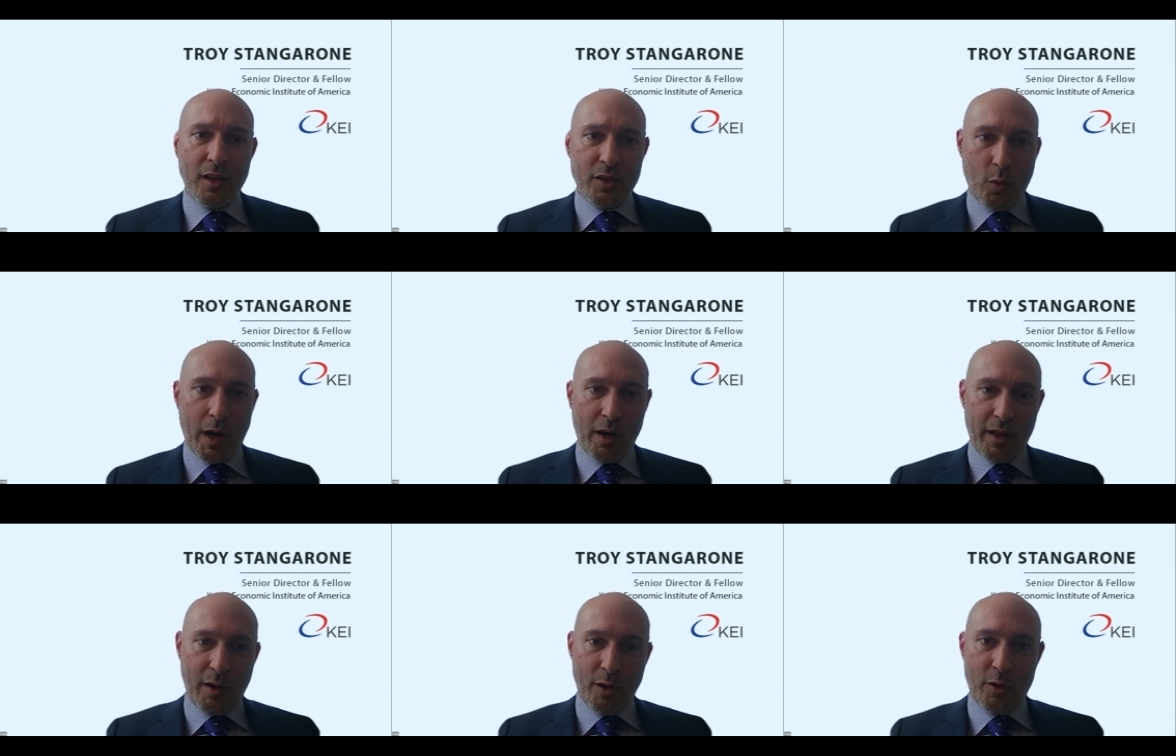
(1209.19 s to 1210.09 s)
to where
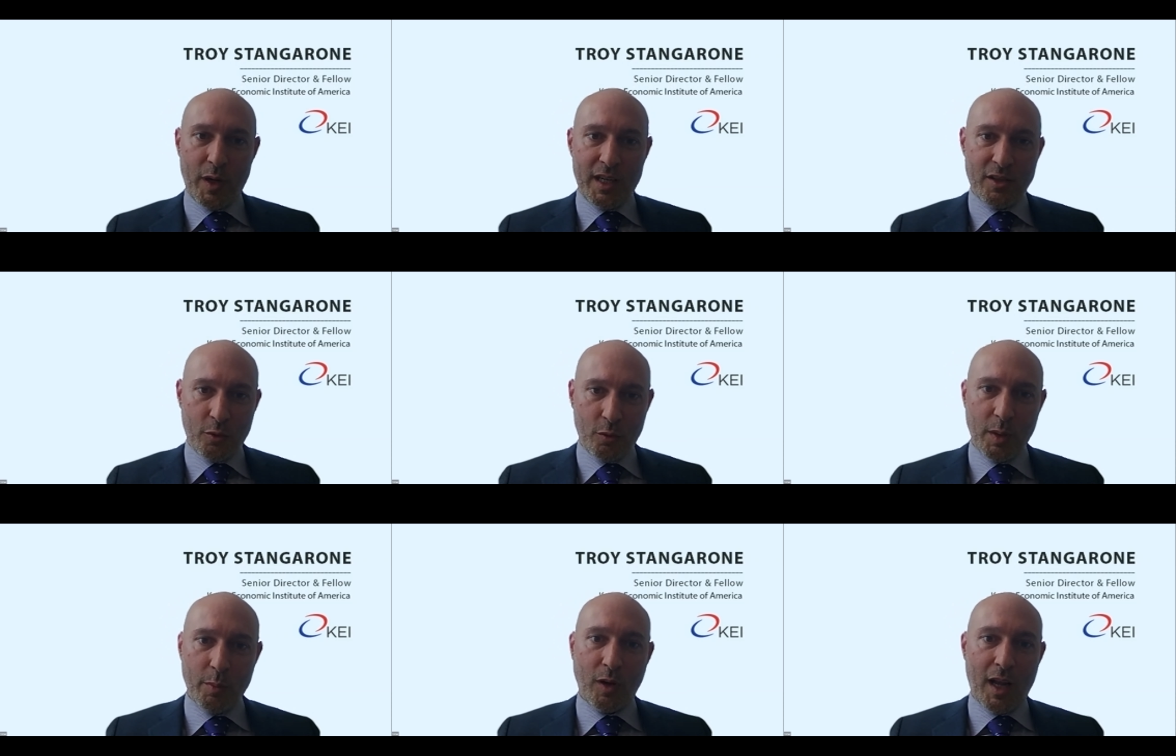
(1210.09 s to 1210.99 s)
they were agreed to
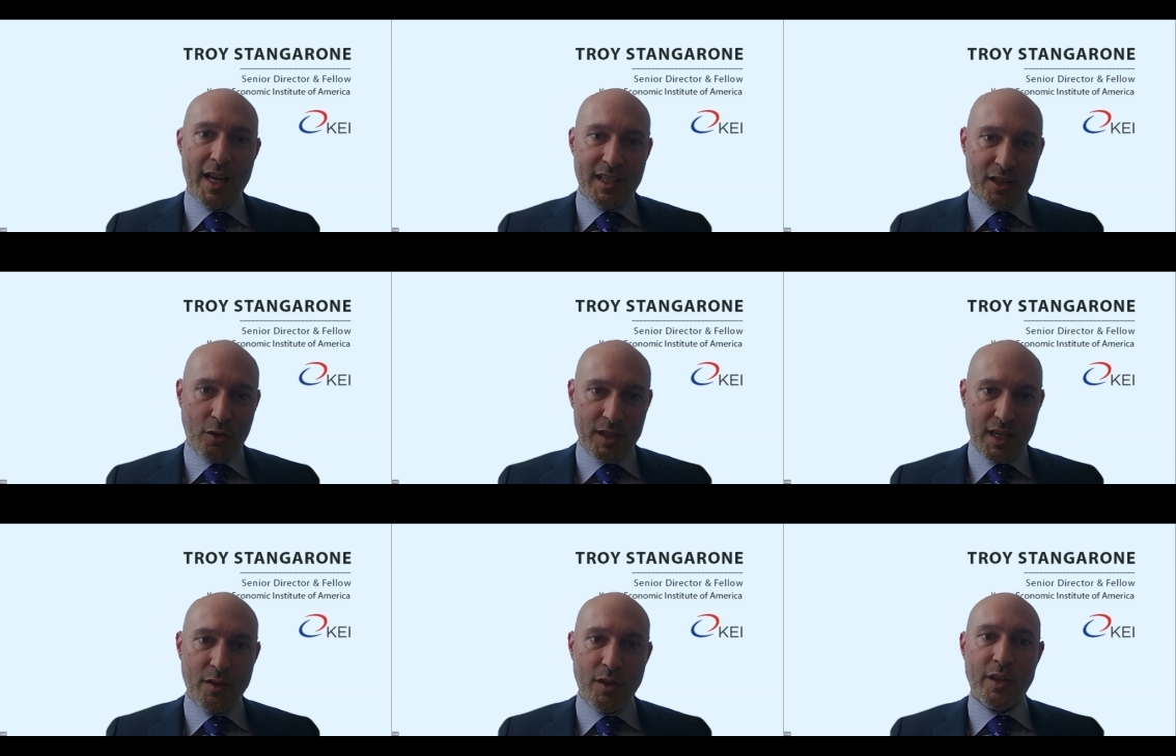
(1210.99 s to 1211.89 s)
liberalize these goods,
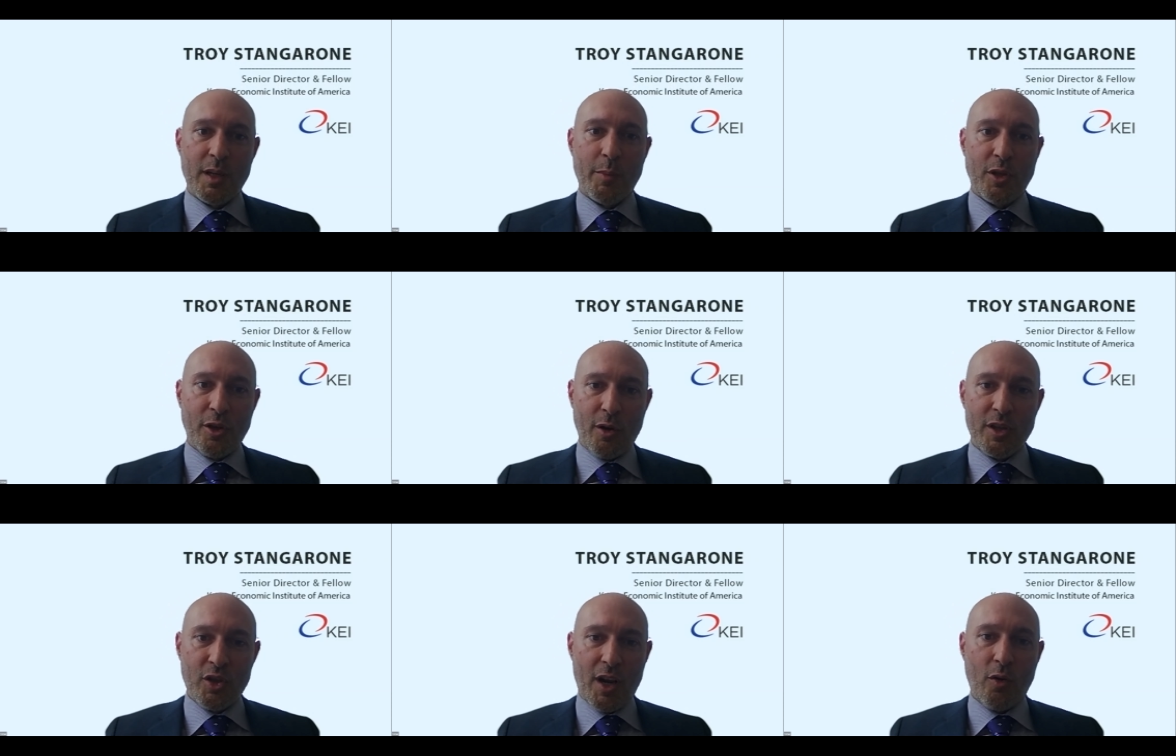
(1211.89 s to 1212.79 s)
even though in the WTO in
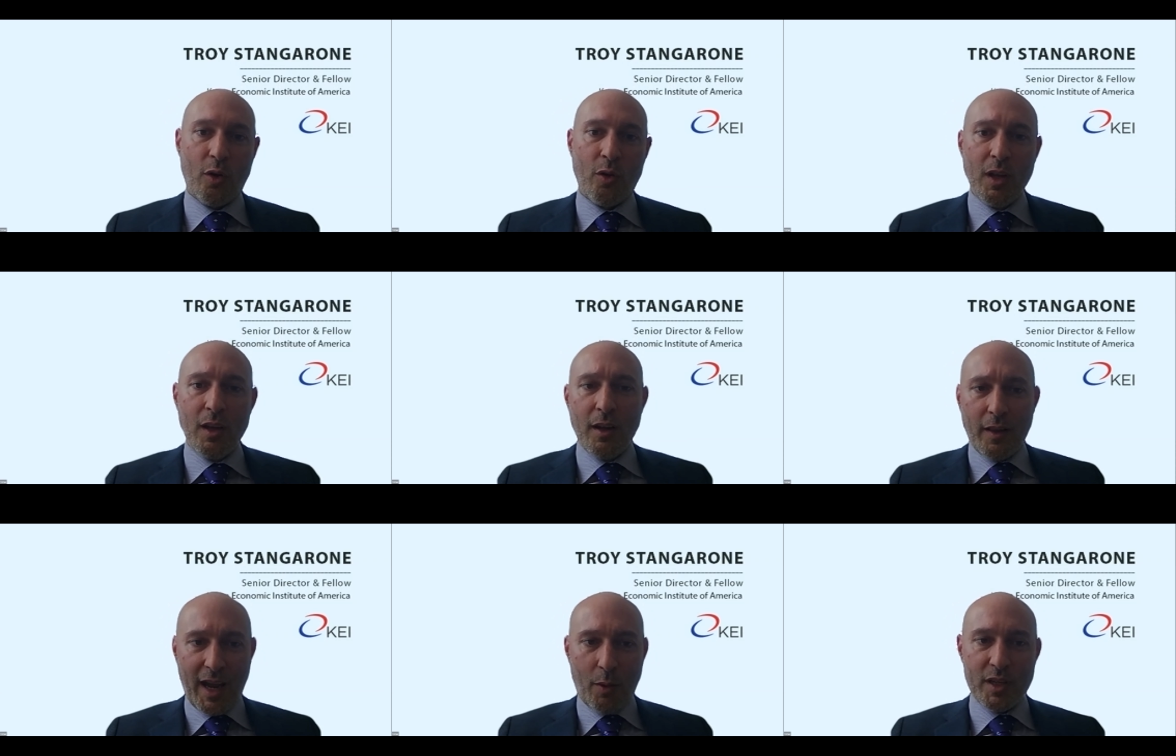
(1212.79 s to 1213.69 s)
general,
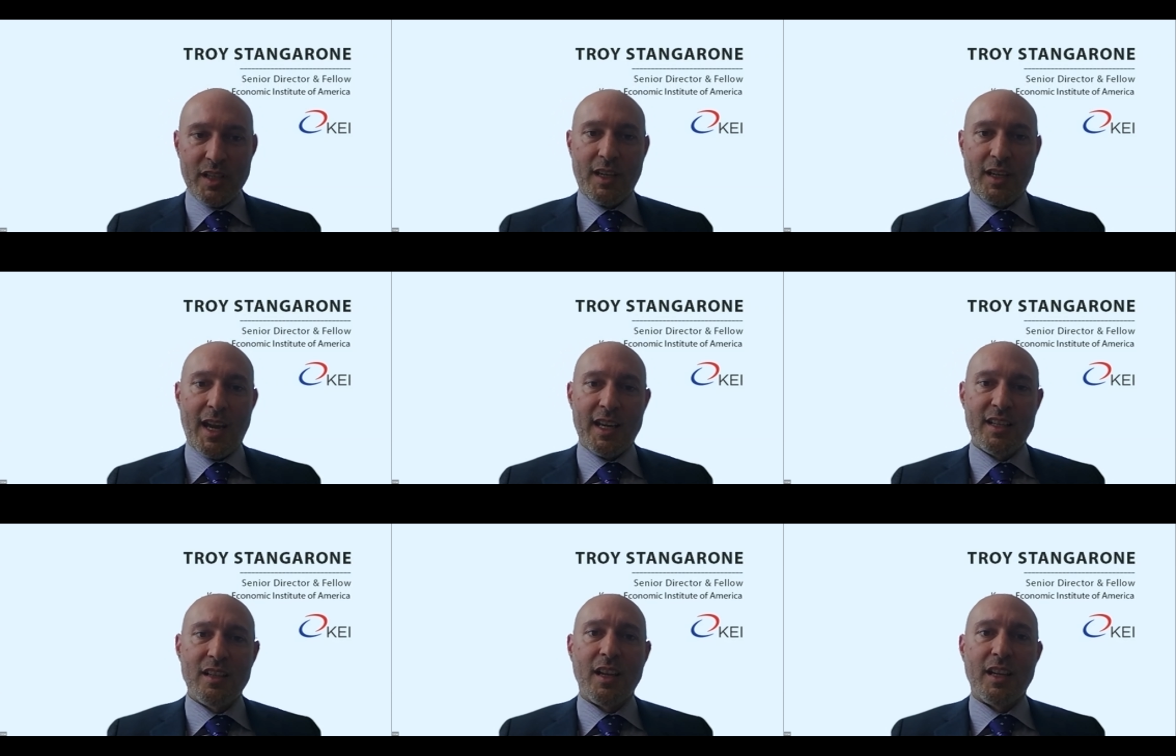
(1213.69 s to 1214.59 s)
that wasn't the
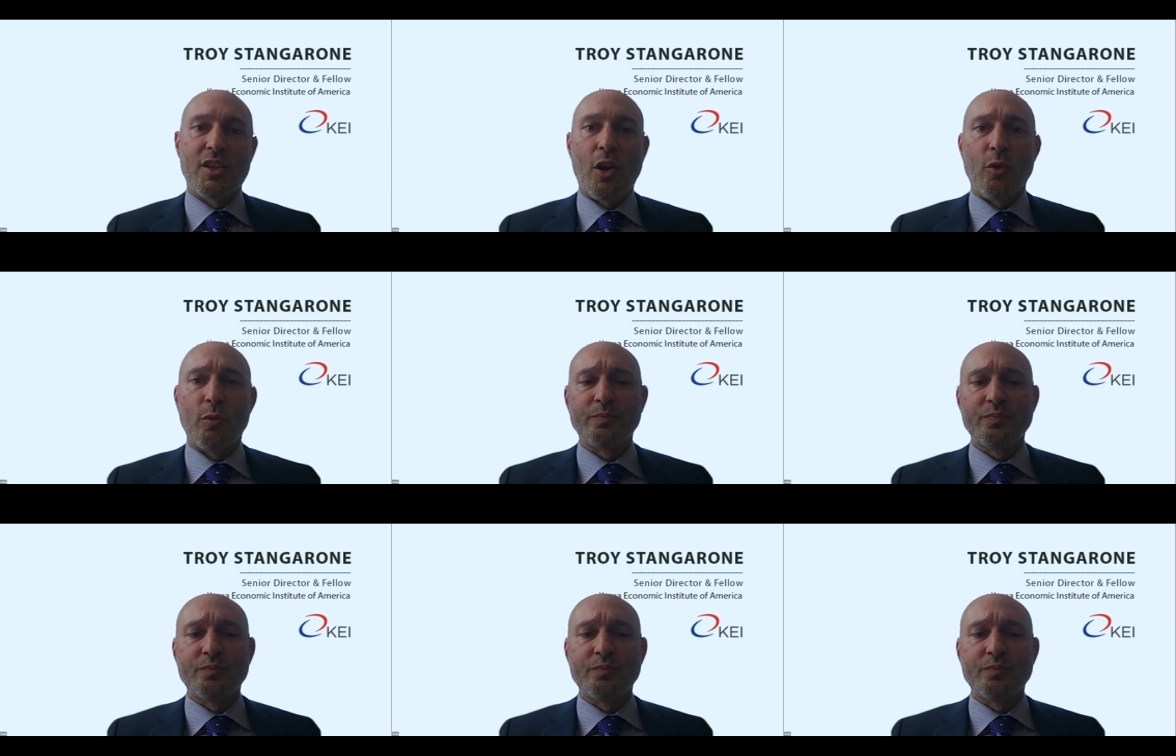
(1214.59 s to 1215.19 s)
case. And so